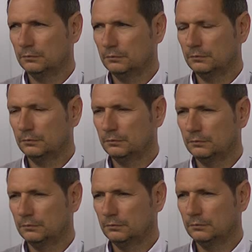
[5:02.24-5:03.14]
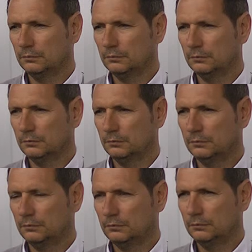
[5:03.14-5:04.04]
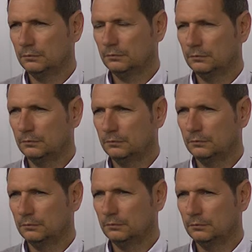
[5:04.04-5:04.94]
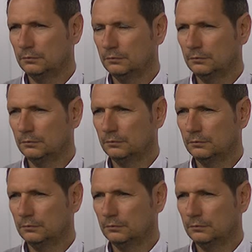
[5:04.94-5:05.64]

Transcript: No words are spoken by the person on screen.